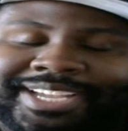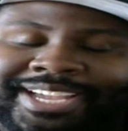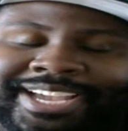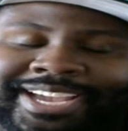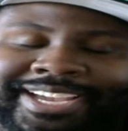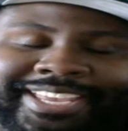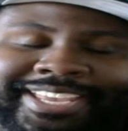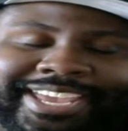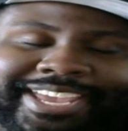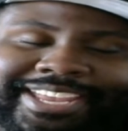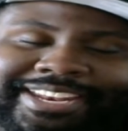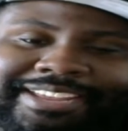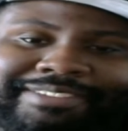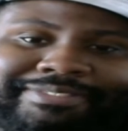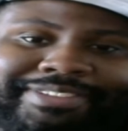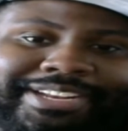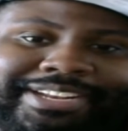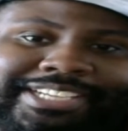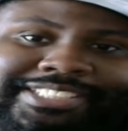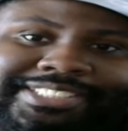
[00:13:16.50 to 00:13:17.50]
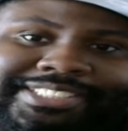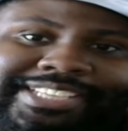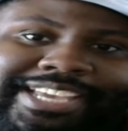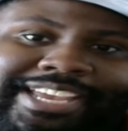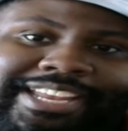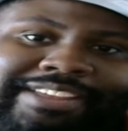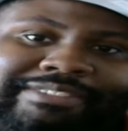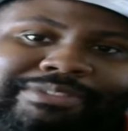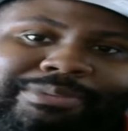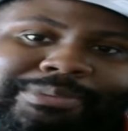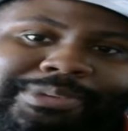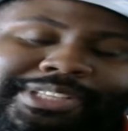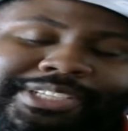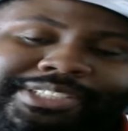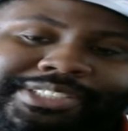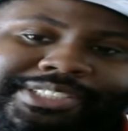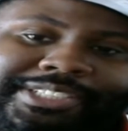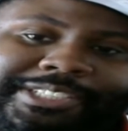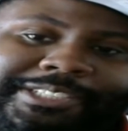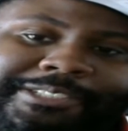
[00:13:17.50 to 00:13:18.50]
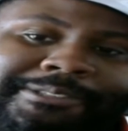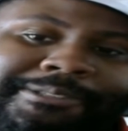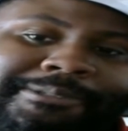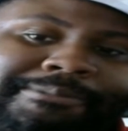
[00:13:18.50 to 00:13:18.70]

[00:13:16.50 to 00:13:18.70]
I just can't even with this shit.